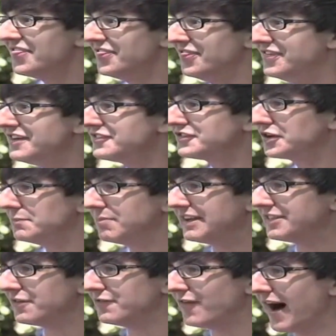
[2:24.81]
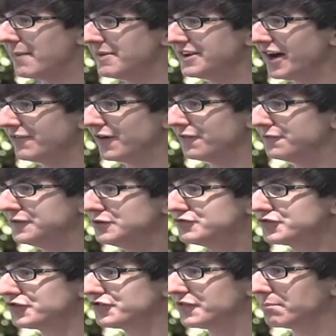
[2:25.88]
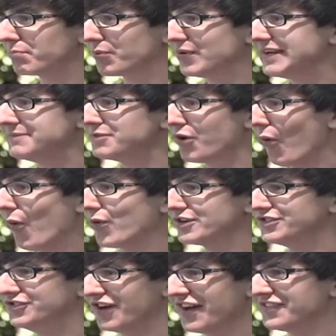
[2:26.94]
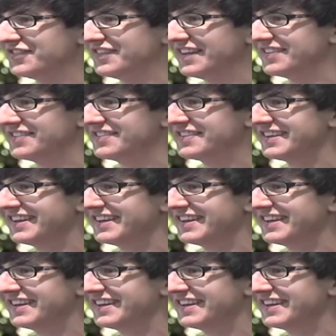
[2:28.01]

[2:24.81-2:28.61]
this could be the vomit of a future Supreme Court justice.